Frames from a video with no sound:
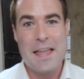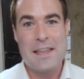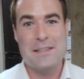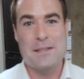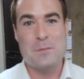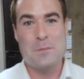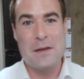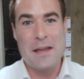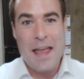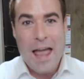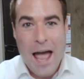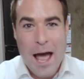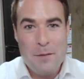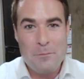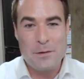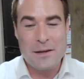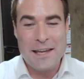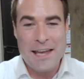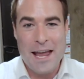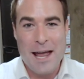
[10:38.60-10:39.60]
to be
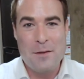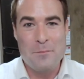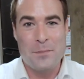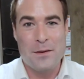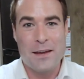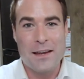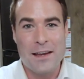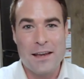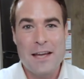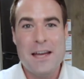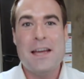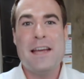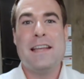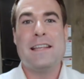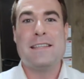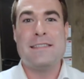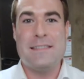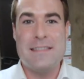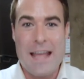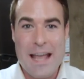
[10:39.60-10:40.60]
happy camping
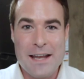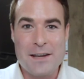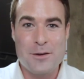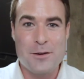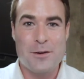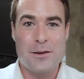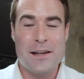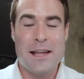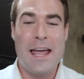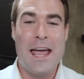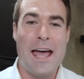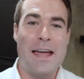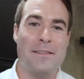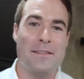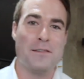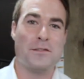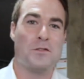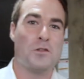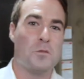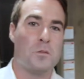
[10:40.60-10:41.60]
standard at
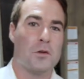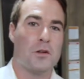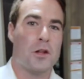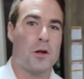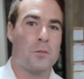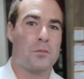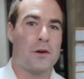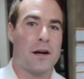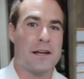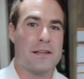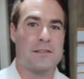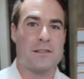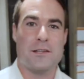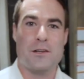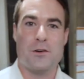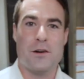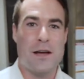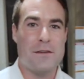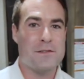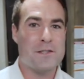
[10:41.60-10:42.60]
this super low price. You
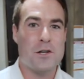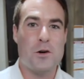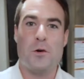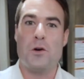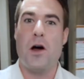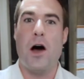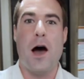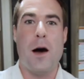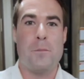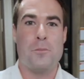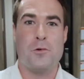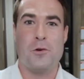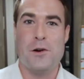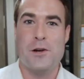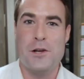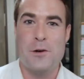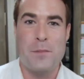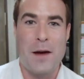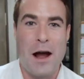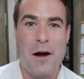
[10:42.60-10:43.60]
don't have to go and
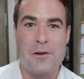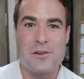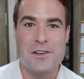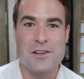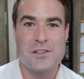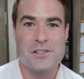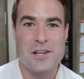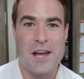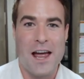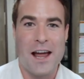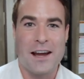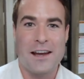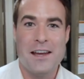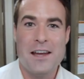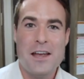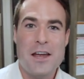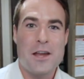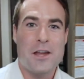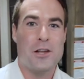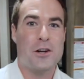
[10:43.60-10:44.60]
upgrade your power tongue jack.
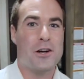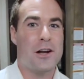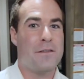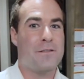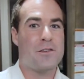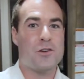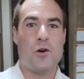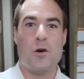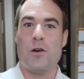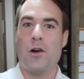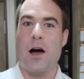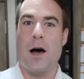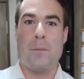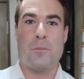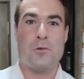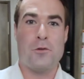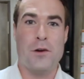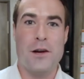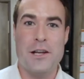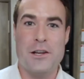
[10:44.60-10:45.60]
You don't have to go and
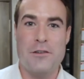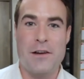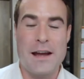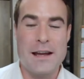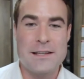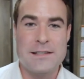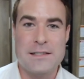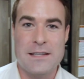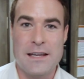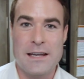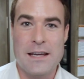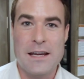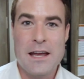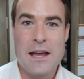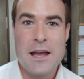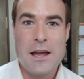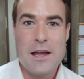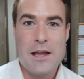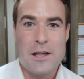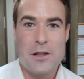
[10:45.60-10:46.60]
upgrade your AC.
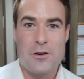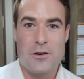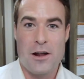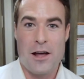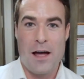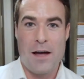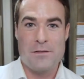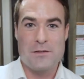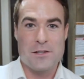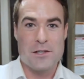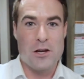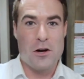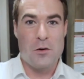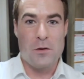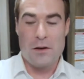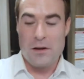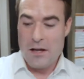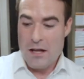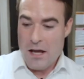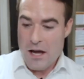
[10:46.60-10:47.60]
You don't have to go
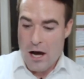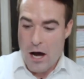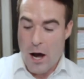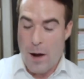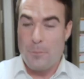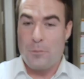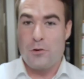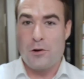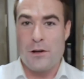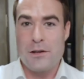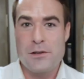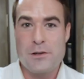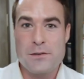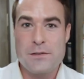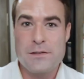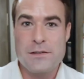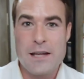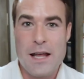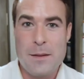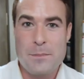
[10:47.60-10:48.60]
and upgrade your
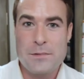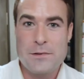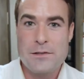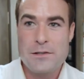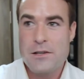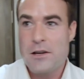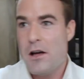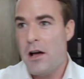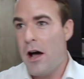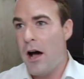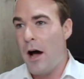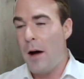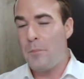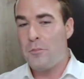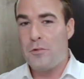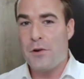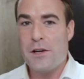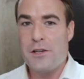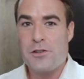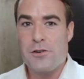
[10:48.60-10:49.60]
steps,
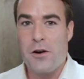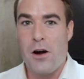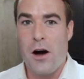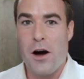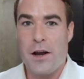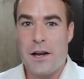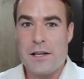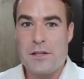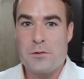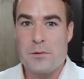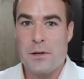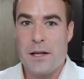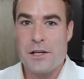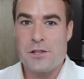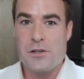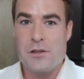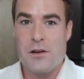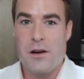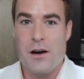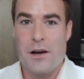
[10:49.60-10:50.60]
upgrade your awning to an
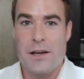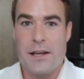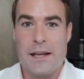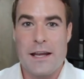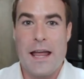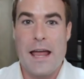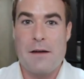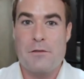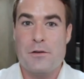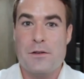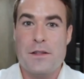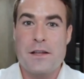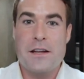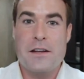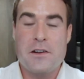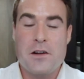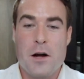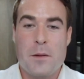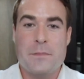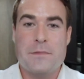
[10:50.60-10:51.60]
electric awning. Everything
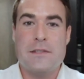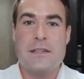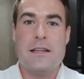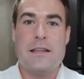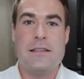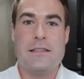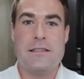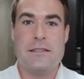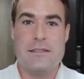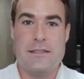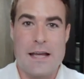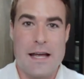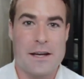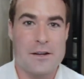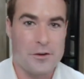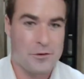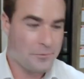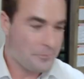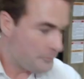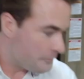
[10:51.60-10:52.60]
comes
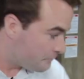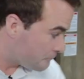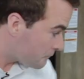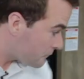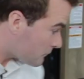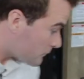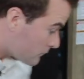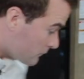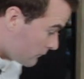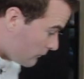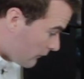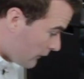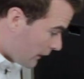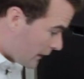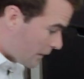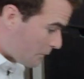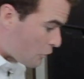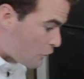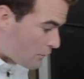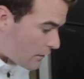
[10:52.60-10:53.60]
standard.
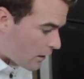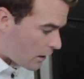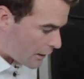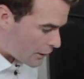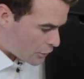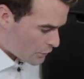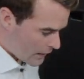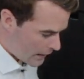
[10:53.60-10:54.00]
Now moving on, you